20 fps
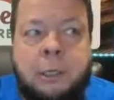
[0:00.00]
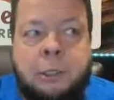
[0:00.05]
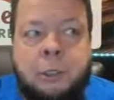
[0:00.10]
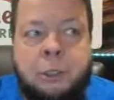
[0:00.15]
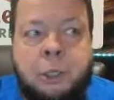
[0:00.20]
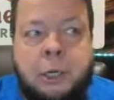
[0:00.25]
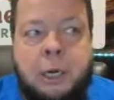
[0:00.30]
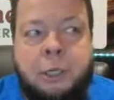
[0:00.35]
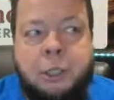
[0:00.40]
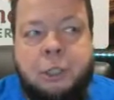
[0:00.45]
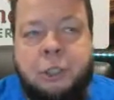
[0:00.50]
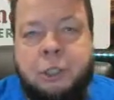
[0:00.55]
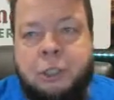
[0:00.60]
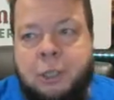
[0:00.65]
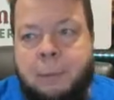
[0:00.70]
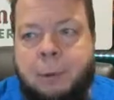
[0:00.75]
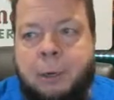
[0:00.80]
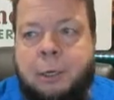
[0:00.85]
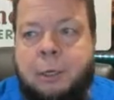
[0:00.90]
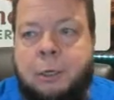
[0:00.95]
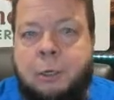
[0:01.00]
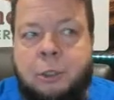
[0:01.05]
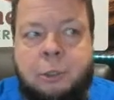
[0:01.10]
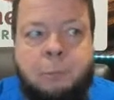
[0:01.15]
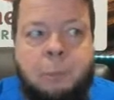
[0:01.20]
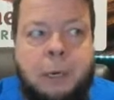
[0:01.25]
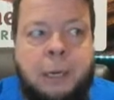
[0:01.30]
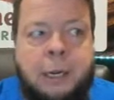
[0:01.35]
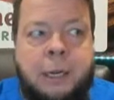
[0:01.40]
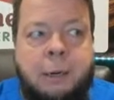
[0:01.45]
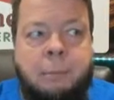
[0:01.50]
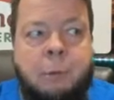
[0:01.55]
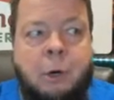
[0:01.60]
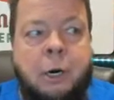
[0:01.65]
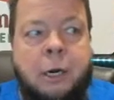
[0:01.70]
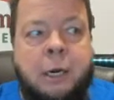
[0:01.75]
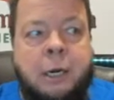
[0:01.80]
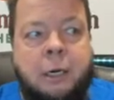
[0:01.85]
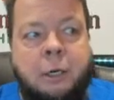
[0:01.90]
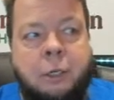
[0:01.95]
So you got your stomach, your spleen
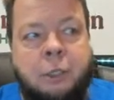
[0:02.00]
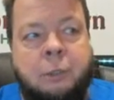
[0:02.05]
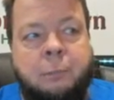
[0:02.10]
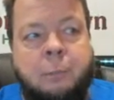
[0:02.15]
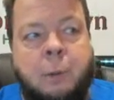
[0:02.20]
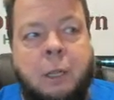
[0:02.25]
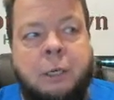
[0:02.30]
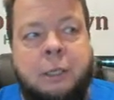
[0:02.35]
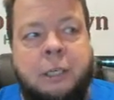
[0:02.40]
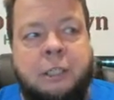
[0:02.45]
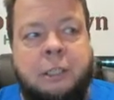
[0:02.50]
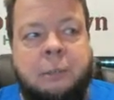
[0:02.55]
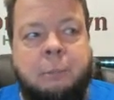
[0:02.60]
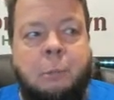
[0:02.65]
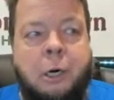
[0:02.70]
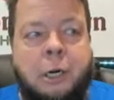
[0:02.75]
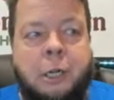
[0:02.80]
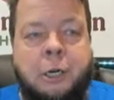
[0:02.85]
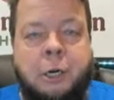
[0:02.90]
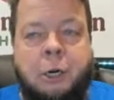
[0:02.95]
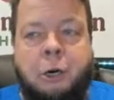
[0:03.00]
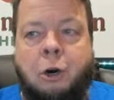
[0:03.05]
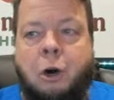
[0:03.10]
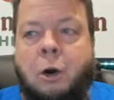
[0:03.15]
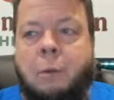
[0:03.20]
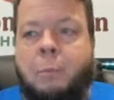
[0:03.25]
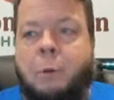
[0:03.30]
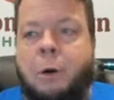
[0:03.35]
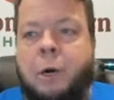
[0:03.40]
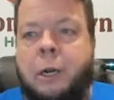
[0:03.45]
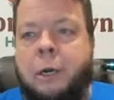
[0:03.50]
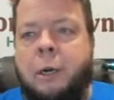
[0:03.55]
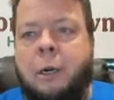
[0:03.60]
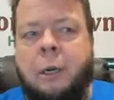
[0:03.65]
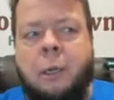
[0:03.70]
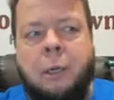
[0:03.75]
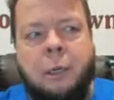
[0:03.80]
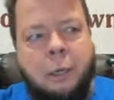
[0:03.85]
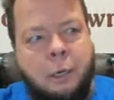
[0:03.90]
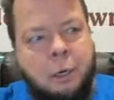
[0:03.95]
meridian, your small intestine meridian, your heart meridian,
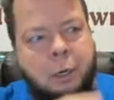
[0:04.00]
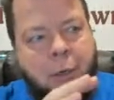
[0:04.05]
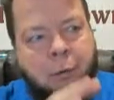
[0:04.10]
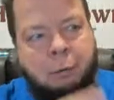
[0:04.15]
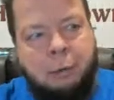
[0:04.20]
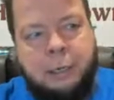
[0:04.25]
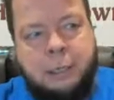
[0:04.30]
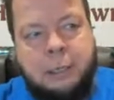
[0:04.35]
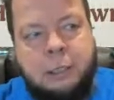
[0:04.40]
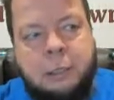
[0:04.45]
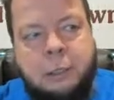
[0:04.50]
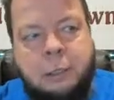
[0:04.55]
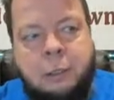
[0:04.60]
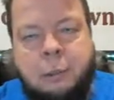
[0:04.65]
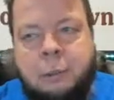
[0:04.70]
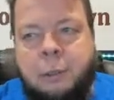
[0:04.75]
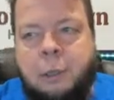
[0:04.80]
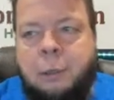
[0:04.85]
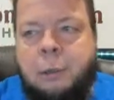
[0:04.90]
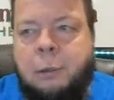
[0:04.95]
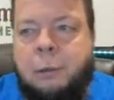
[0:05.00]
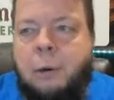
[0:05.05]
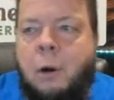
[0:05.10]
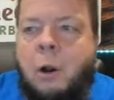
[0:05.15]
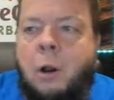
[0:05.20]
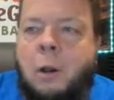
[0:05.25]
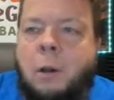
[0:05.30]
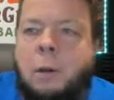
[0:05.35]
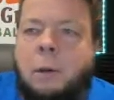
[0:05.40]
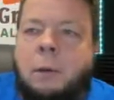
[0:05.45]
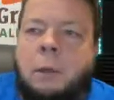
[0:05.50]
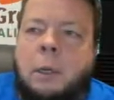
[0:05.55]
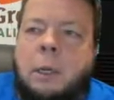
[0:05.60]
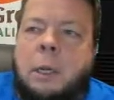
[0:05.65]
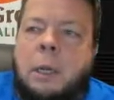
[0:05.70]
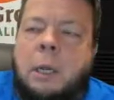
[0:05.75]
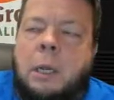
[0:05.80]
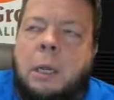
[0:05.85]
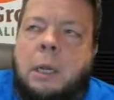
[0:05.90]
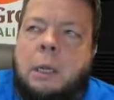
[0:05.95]
and you can read these. They're they're all
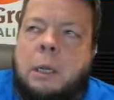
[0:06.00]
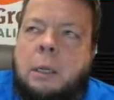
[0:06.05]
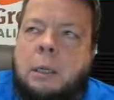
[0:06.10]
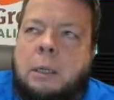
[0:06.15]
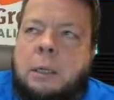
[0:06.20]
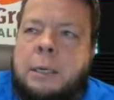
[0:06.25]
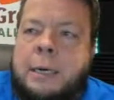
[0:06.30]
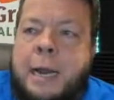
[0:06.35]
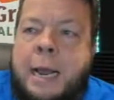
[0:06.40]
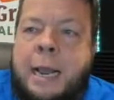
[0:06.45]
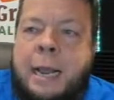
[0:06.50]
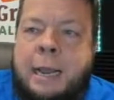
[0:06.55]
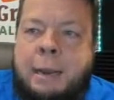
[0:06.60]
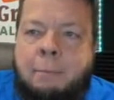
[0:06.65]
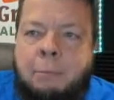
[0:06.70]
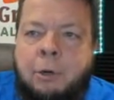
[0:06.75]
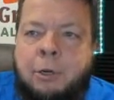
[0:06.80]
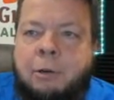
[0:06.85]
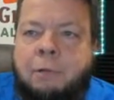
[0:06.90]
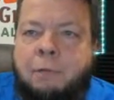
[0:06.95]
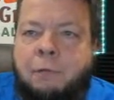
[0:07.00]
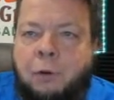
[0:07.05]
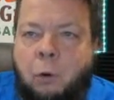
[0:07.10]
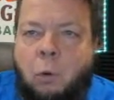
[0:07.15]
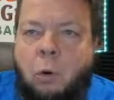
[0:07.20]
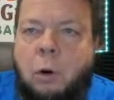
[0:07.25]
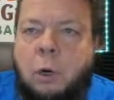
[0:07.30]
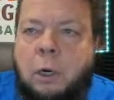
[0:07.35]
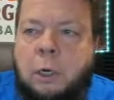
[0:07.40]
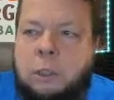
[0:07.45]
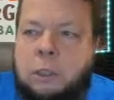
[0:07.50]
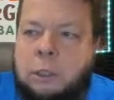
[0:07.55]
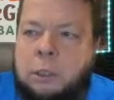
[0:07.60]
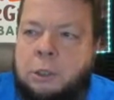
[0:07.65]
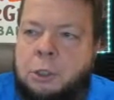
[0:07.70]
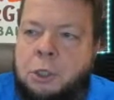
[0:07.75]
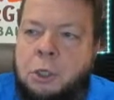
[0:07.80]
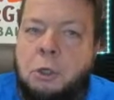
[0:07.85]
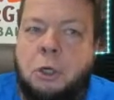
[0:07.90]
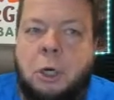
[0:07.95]
named for
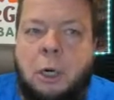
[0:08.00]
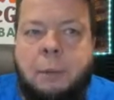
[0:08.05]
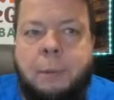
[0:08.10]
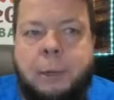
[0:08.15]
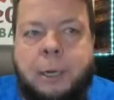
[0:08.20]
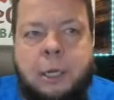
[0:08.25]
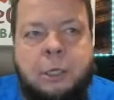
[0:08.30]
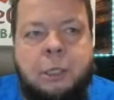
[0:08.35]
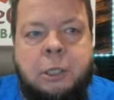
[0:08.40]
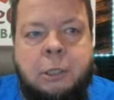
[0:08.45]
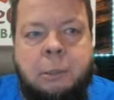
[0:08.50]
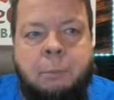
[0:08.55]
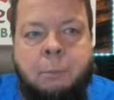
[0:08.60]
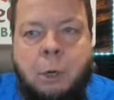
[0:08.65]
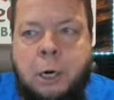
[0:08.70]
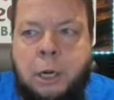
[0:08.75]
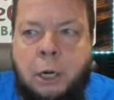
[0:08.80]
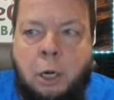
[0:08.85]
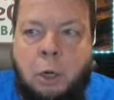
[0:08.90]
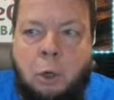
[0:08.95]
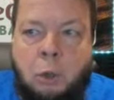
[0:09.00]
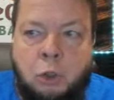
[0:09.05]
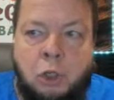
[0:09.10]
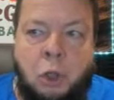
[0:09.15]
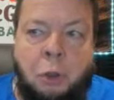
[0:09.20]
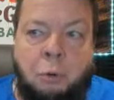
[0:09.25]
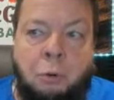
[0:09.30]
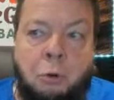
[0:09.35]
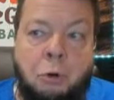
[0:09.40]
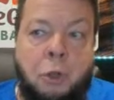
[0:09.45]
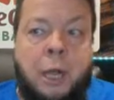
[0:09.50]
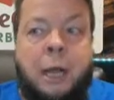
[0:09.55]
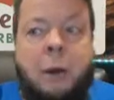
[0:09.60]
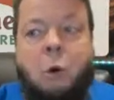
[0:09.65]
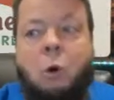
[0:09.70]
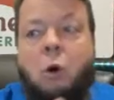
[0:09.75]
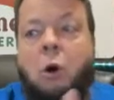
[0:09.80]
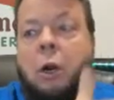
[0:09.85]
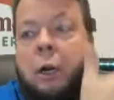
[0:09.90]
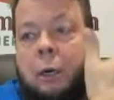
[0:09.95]
organs usually because the meridian goes through that
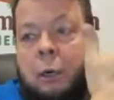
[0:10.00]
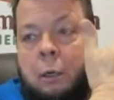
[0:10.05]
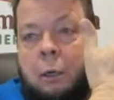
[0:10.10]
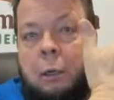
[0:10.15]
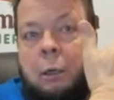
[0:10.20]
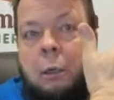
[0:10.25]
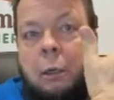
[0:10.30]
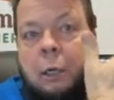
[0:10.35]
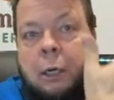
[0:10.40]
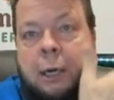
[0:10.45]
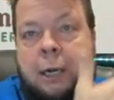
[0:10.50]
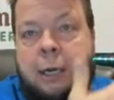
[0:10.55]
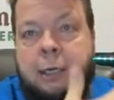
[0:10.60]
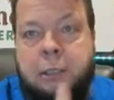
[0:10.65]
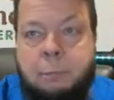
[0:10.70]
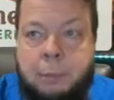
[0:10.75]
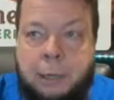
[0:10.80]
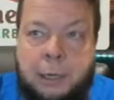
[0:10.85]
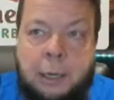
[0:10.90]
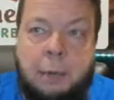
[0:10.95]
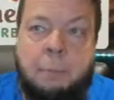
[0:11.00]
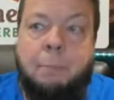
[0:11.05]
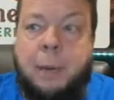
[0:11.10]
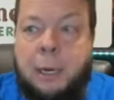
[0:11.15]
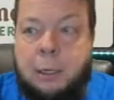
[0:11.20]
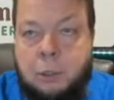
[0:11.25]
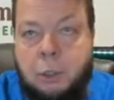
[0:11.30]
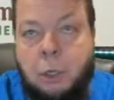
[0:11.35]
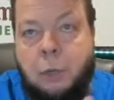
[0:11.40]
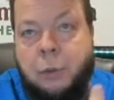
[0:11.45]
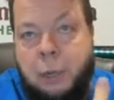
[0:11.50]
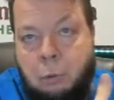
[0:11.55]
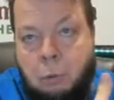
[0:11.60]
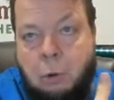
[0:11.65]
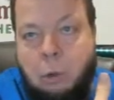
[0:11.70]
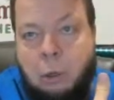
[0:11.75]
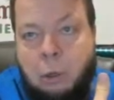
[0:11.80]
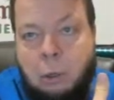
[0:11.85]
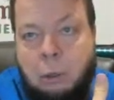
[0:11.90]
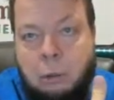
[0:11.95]
organ and has a big impact on that
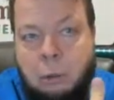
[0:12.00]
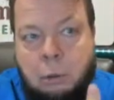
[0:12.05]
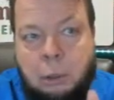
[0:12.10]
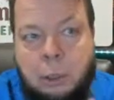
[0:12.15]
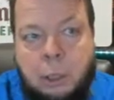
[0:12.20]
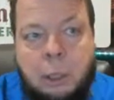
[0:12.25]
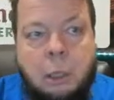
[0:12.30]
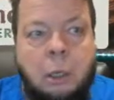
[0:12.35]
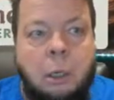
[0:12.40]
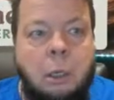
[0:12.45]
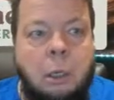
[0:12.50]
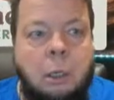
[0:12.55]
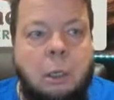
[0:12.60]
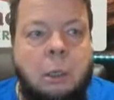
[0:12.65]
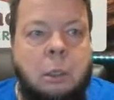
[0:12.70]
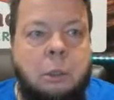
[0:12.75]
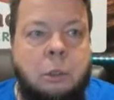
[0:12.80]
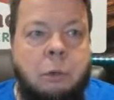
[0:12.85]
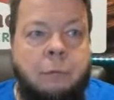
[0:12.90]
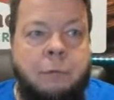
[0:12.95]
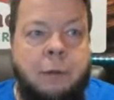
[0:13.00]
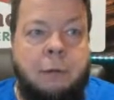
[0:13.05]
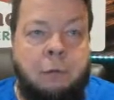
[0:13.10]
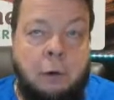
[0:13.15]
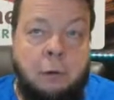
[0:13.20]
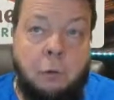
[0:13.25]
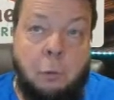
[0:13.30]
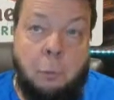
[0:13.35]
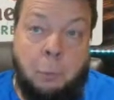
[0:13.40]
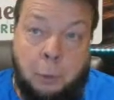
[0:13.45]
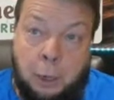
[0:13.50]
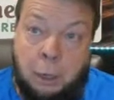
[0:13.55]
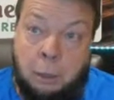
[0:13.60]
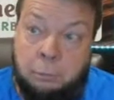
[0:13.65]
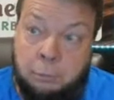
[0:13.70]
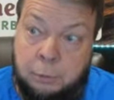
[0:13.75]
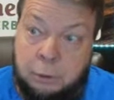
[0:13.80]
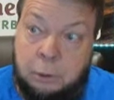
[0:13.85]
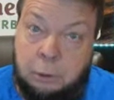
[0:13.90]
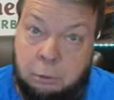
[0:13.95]
organ. Okay, and so if you have liver
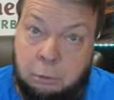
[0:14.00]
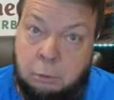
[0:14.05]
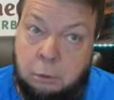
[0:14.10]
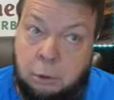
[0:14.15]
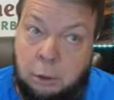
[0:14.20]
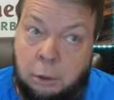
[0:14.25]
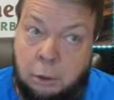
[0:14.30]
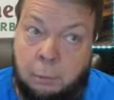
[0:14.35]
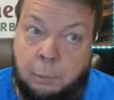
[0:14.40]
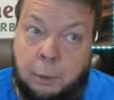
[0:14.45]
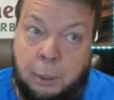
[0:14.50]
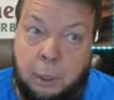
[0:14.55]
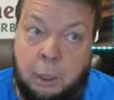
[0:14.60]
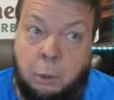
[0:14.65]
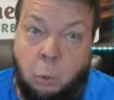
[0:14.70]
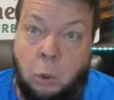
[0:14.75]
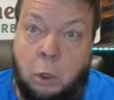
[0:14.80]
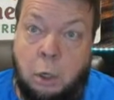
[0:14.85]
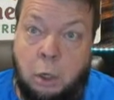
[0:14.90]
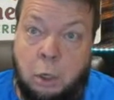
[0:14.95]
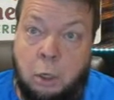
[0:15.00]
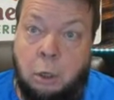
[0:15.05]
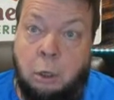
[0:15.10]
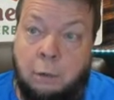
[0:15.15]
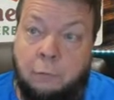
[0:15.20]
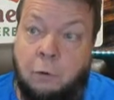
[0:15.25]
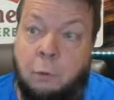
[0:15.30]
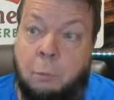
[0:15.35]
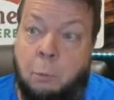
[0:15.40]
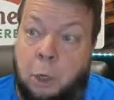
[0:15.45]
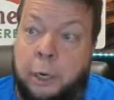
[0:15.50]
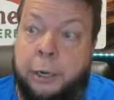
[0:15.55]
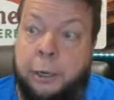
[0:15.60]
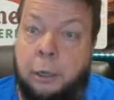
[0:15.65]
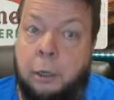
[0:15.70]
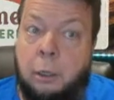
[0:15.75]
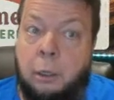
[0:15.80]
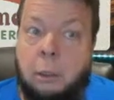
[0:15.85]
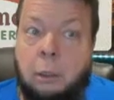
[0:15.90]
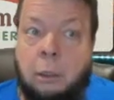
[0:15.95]
problems, you know they're probably going to work on your liver
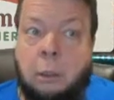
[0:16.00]
meridian.